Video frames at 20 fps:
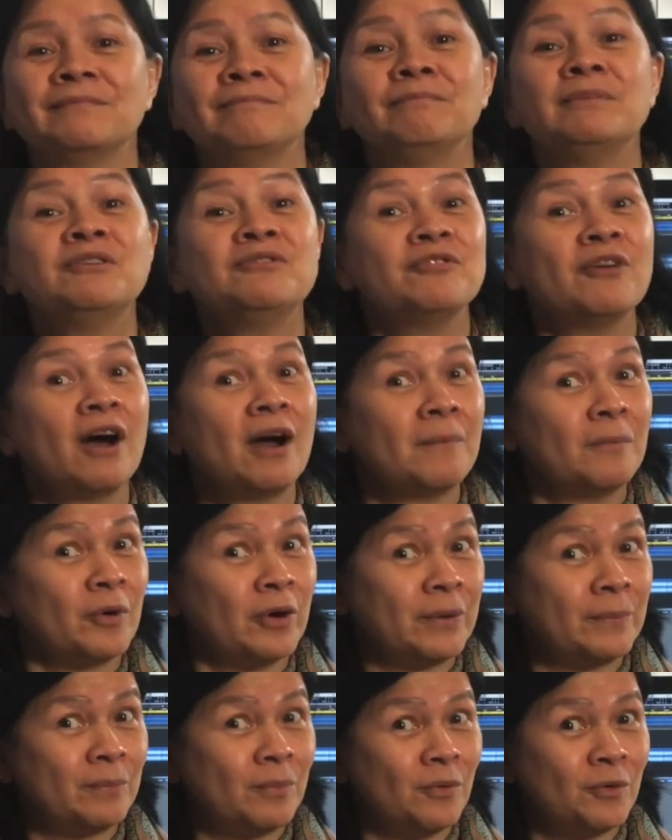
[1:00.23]
But far
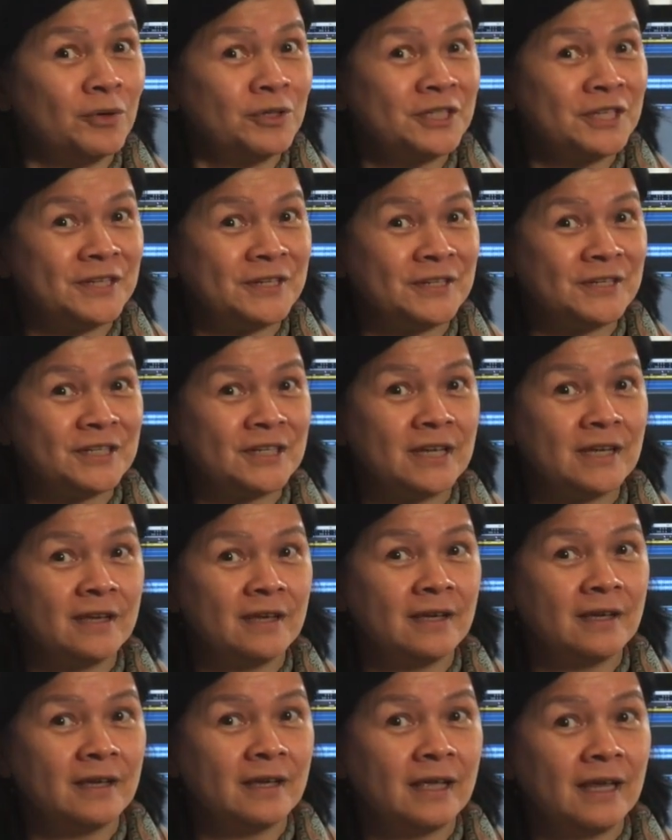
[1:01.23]
more important,
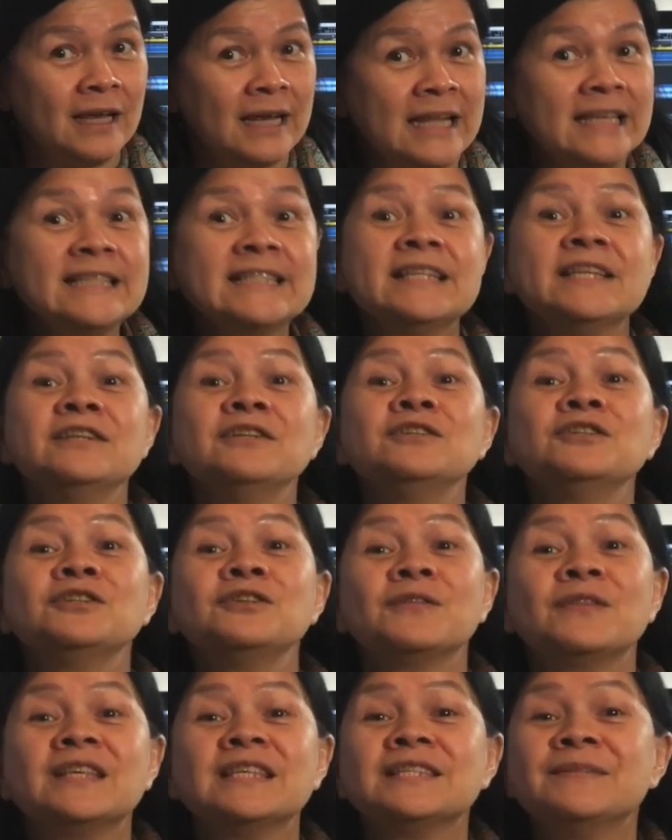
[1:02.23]
listen
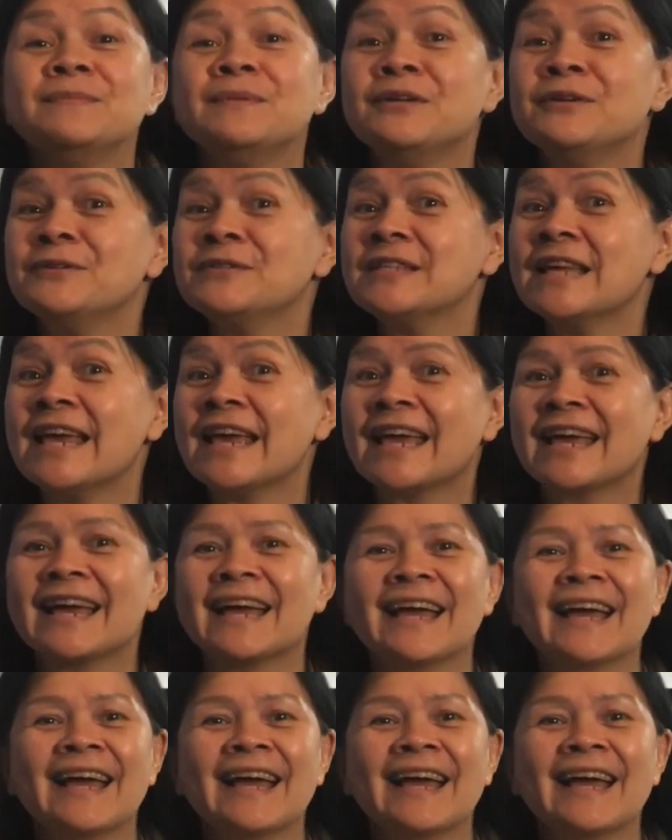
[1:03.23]
to this music.